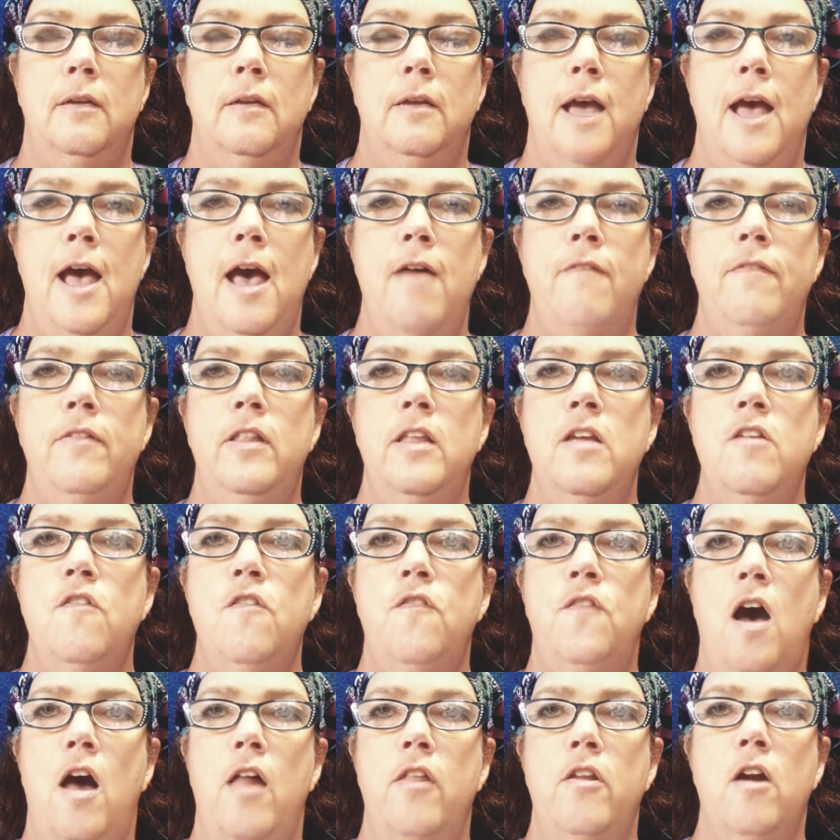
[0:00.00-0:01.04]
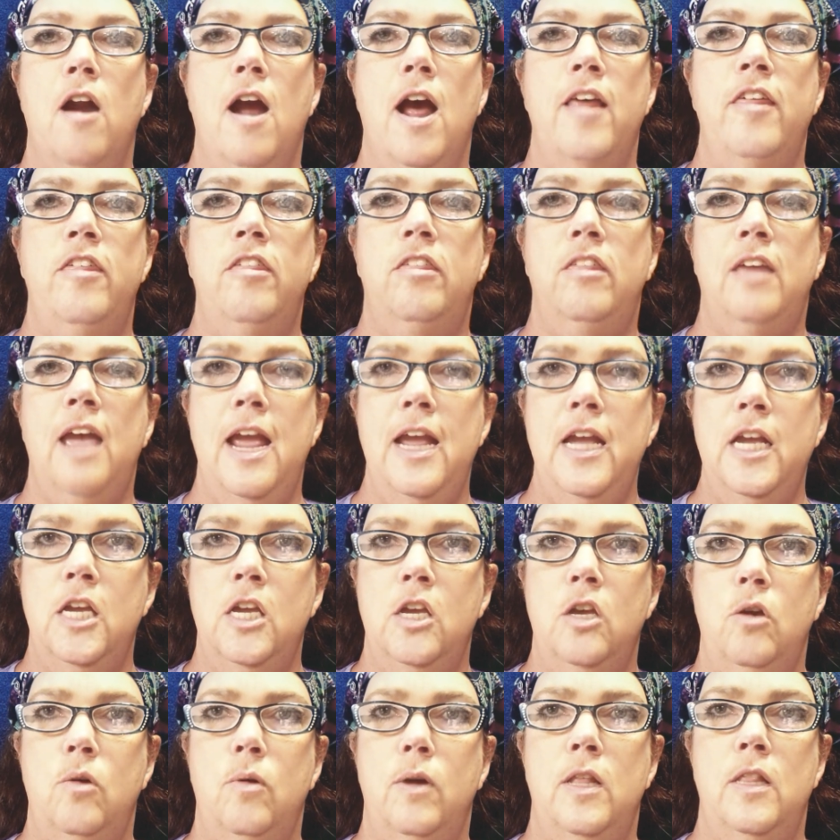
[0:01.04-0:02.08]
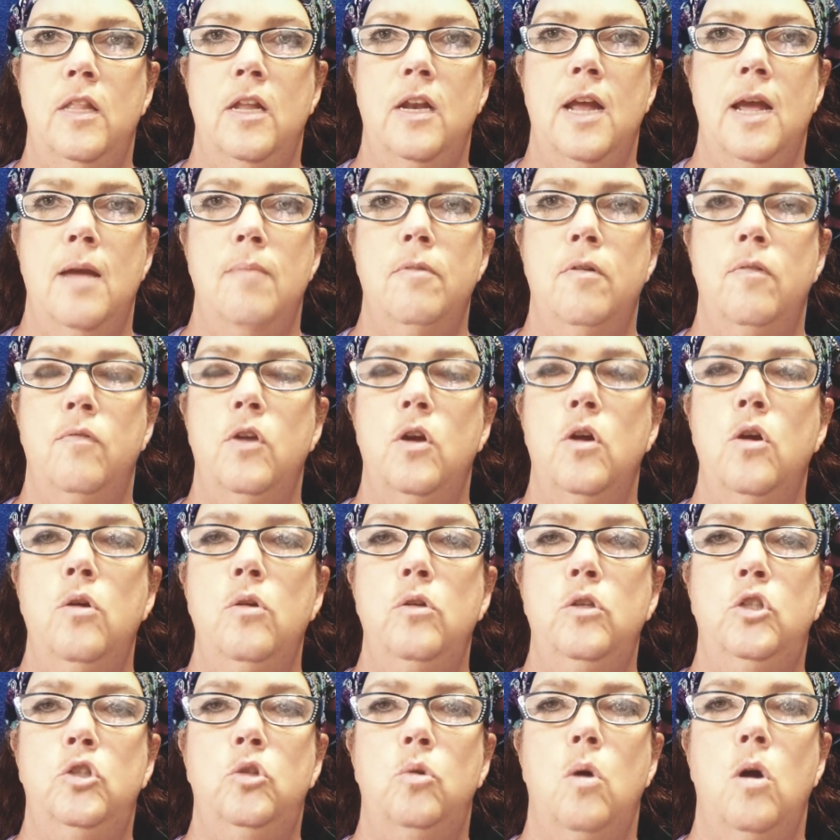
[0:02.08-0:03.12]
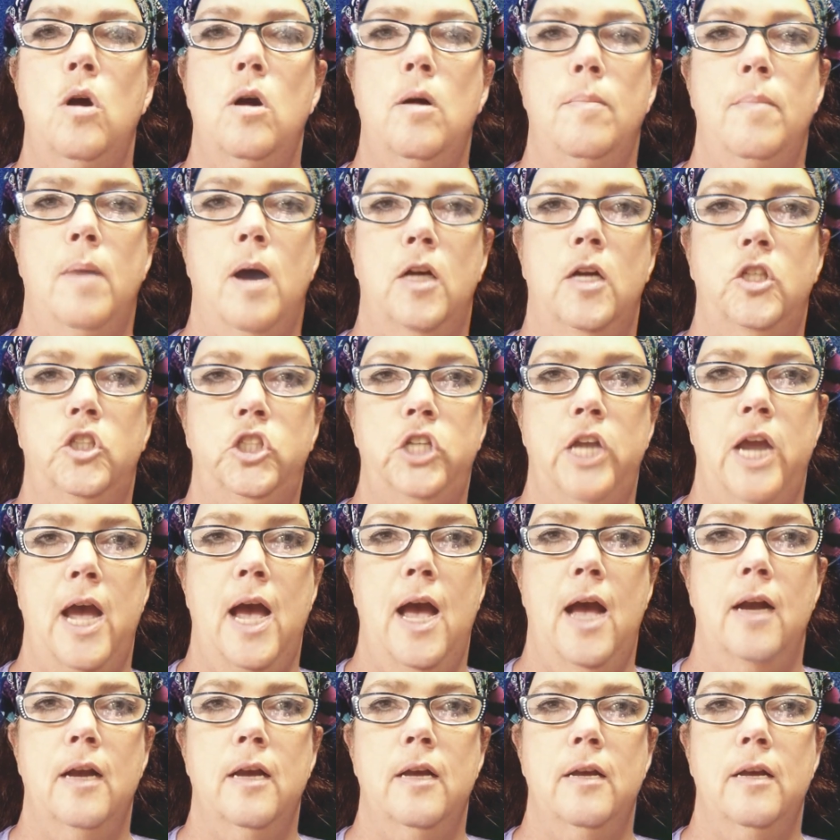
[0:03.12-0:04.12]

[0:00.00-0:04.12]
Heavenly Father, I thank you in the name of Yahushua HaMashiach